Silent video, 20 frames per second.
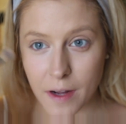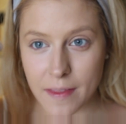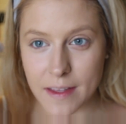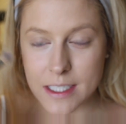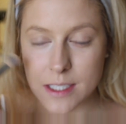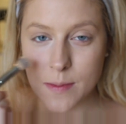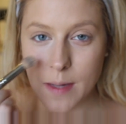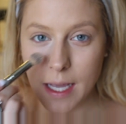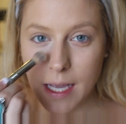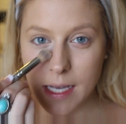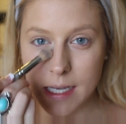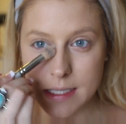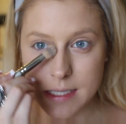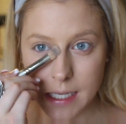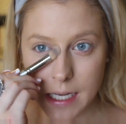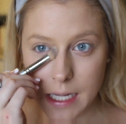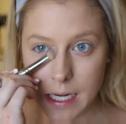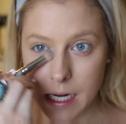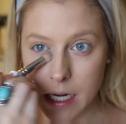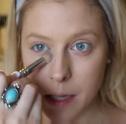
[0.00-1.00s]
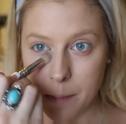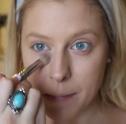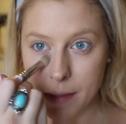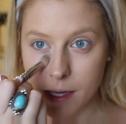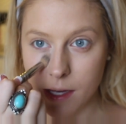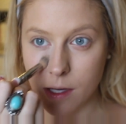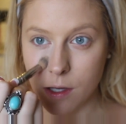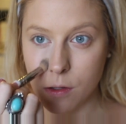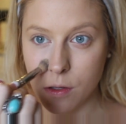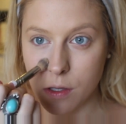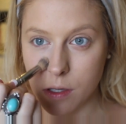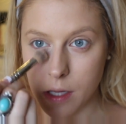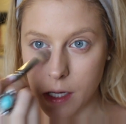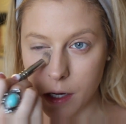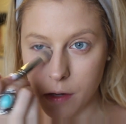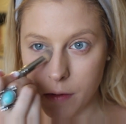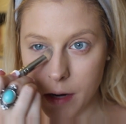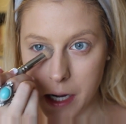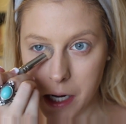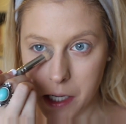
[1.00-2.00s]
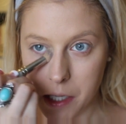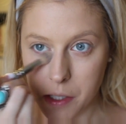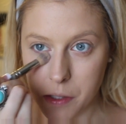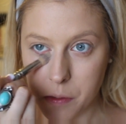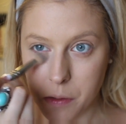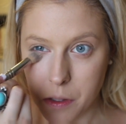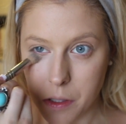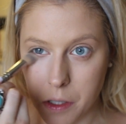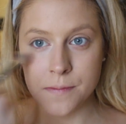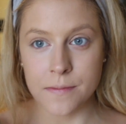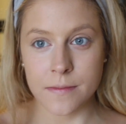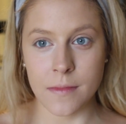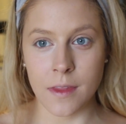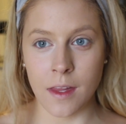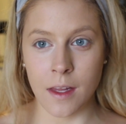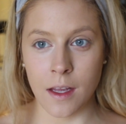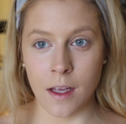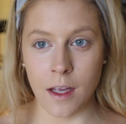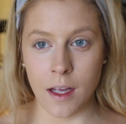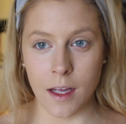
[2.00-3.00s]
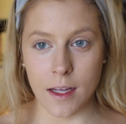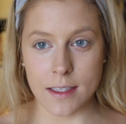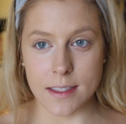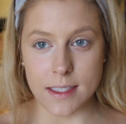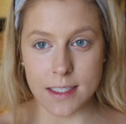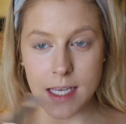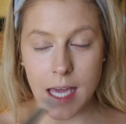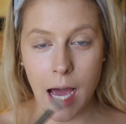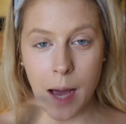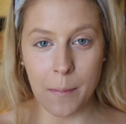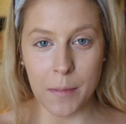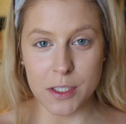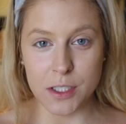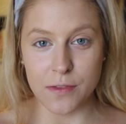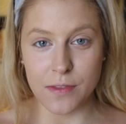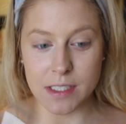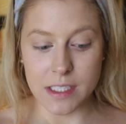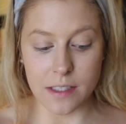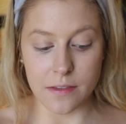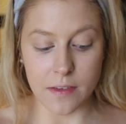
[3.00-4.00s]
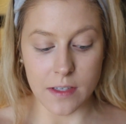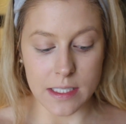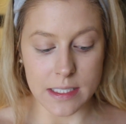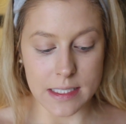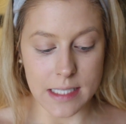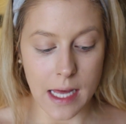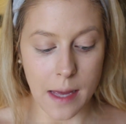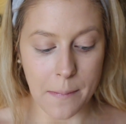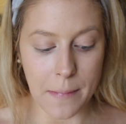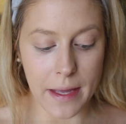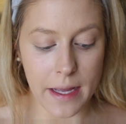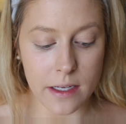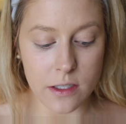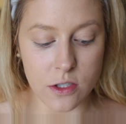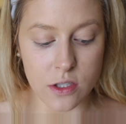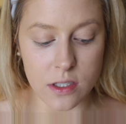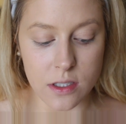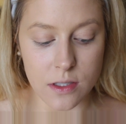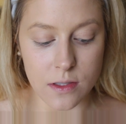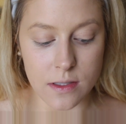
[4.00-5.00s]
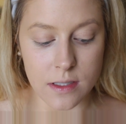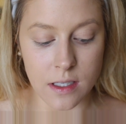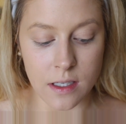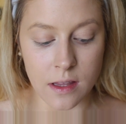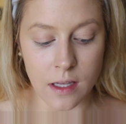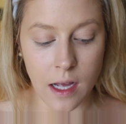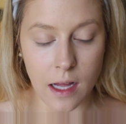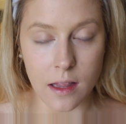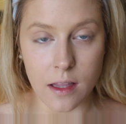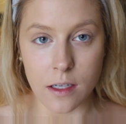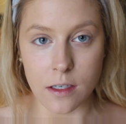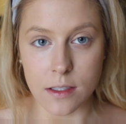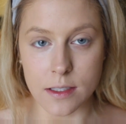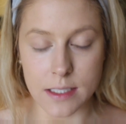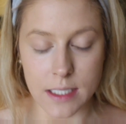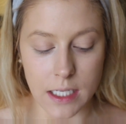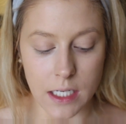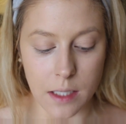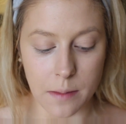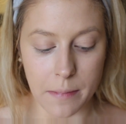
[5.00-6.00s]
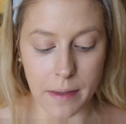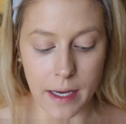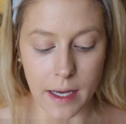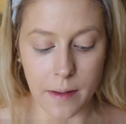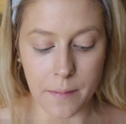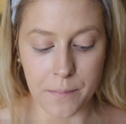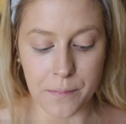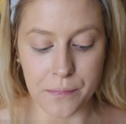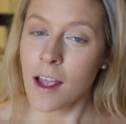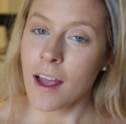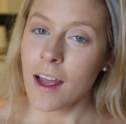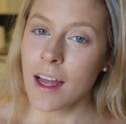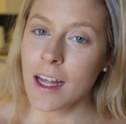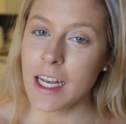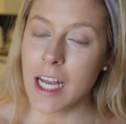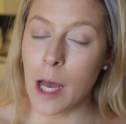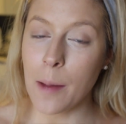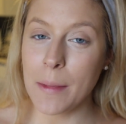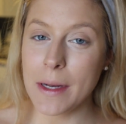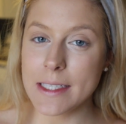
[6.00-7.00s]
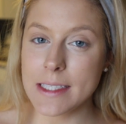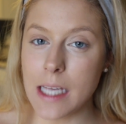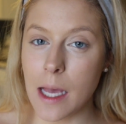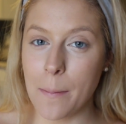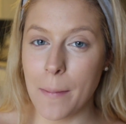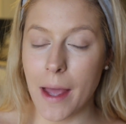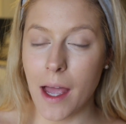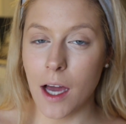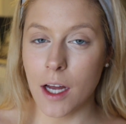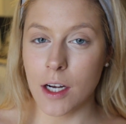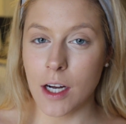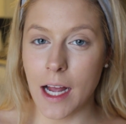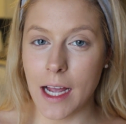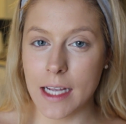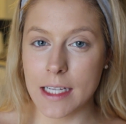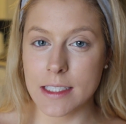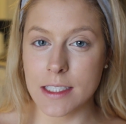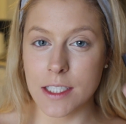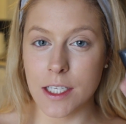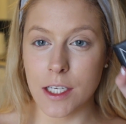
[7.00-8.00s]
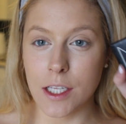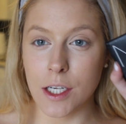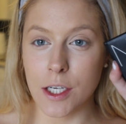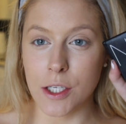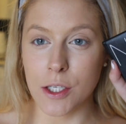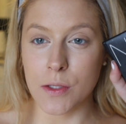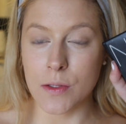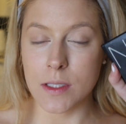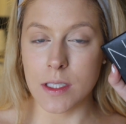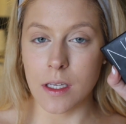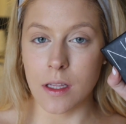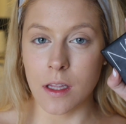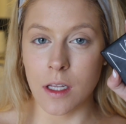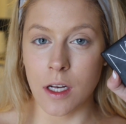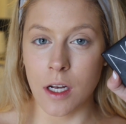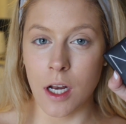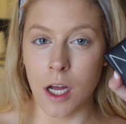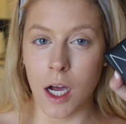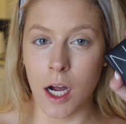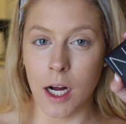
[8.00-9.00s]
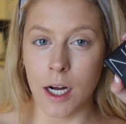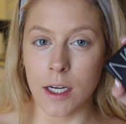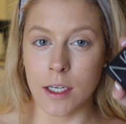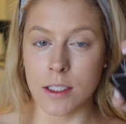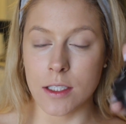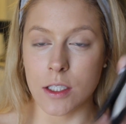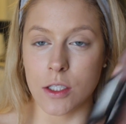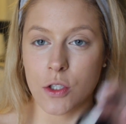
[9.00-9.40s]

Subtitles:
this way, because it can end up making you look like a raccoon. And see how much of a difference that makes just using that little teeny bit. Now I'm gonna set my under eye concealer using the NARS